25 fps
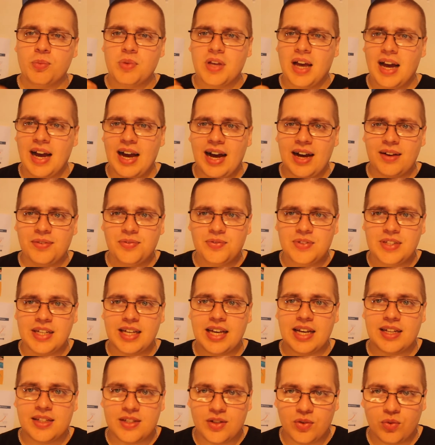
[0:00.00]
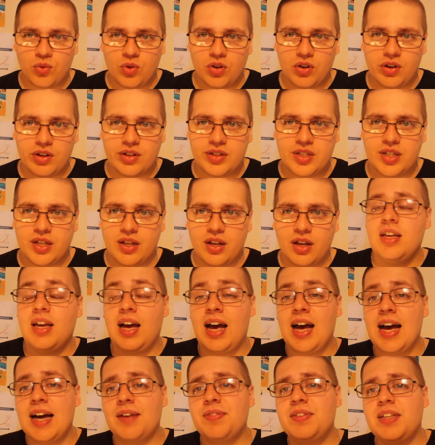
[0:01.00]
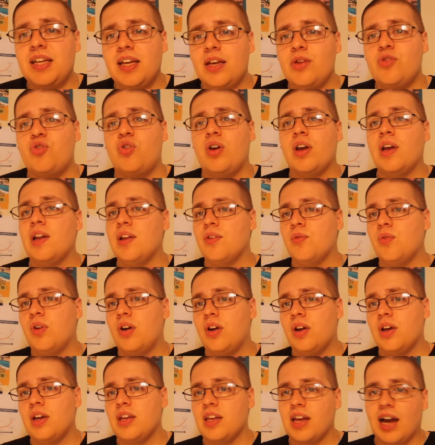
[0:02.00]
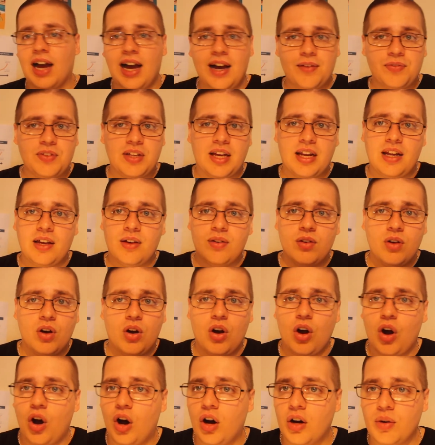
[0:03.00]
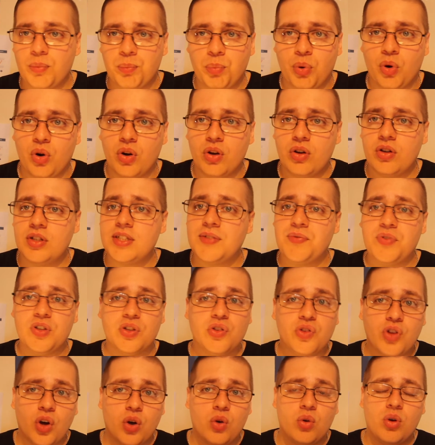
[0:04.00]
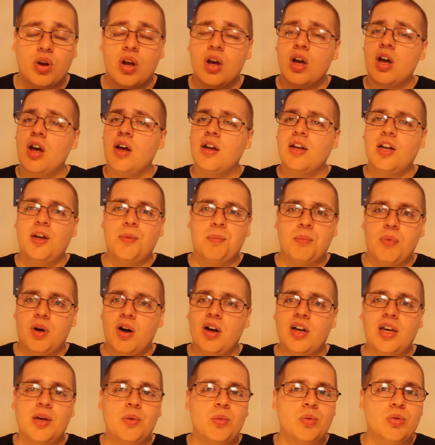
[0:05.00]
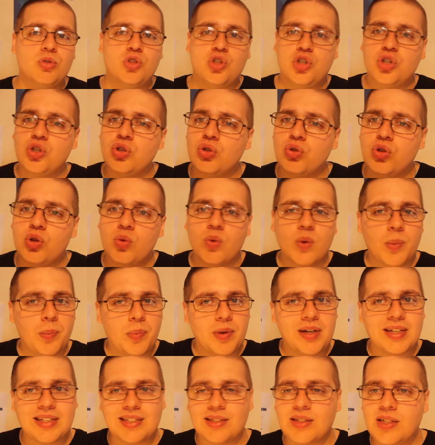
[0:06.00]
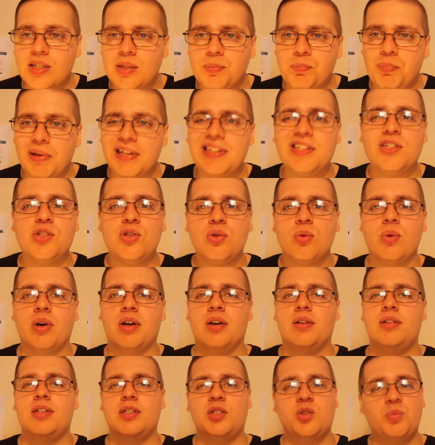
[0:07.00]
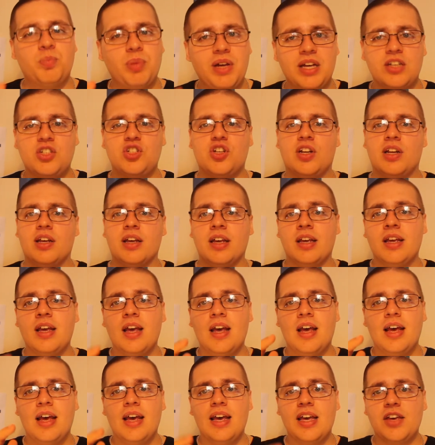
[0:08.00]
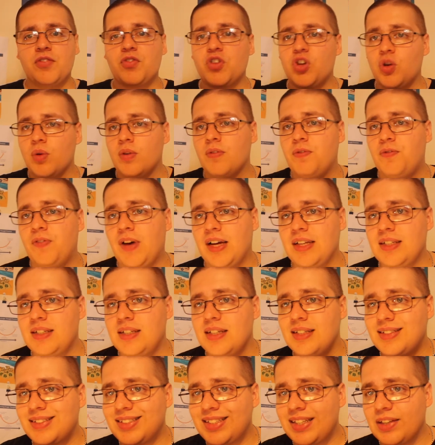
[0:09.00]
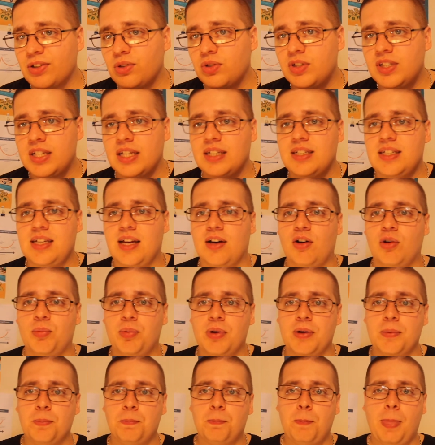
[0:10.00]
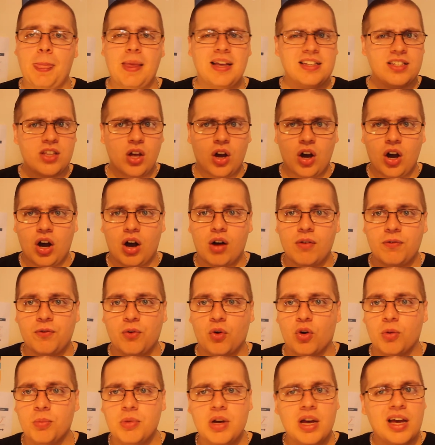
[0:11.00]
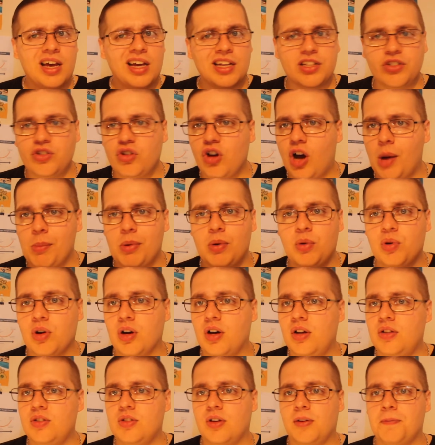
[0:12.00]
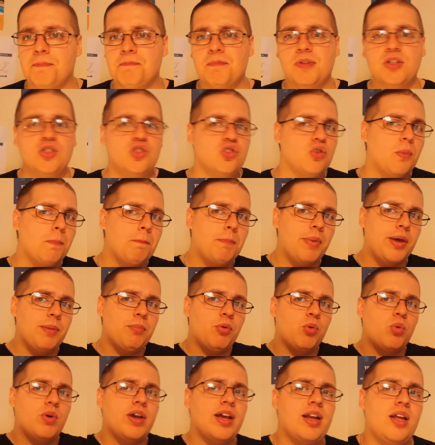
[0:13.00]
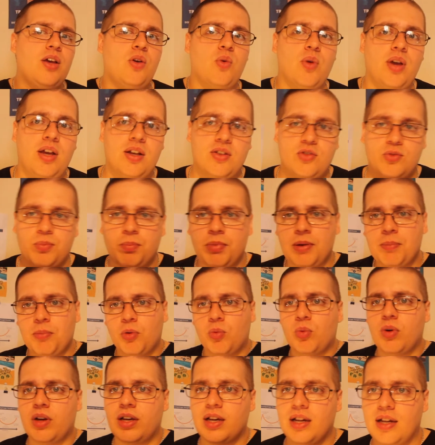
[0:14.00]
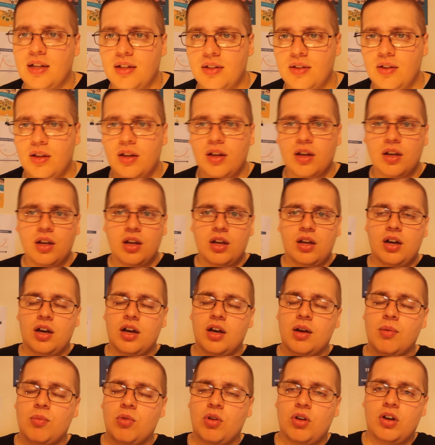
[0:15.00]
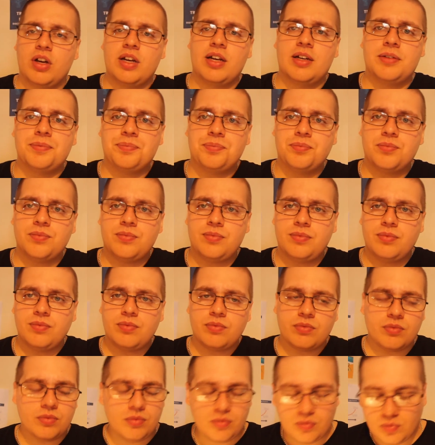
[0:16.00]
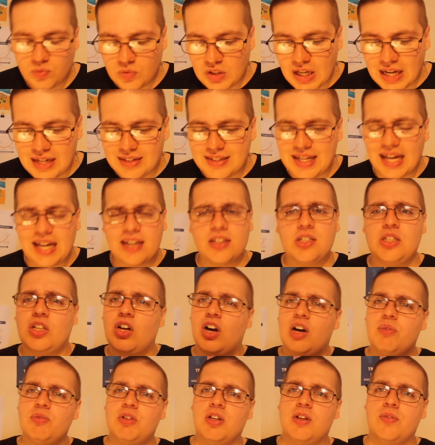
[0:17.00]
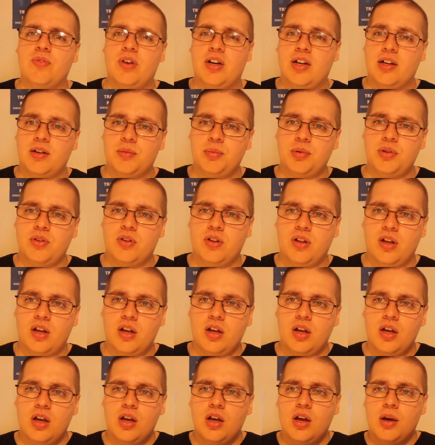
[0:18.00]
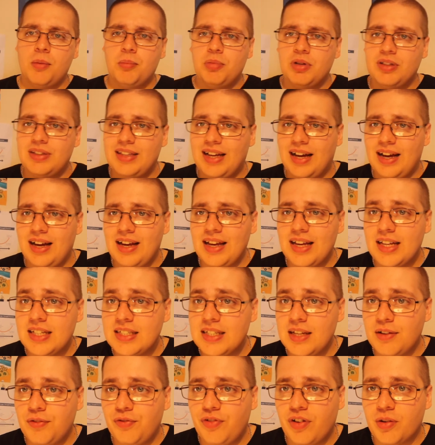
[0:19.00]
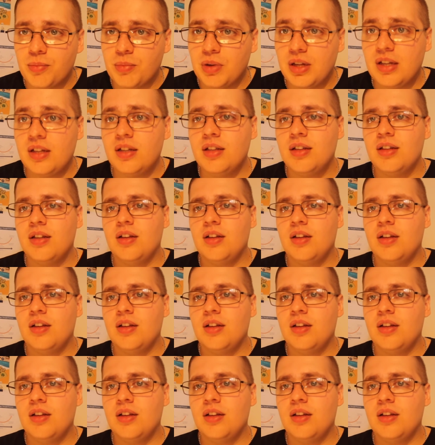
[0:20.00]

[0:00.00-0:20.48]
You have to get it right. You have to get your trading right, and you have to get it on point, because if you don't, the market will chew you up and spit you out, especially if you're doing fast skill set scalping. It's an art form. It's got to be worked on. Some people will get it quicker, some people will get it longer. It takes time to develop. But that is it from me.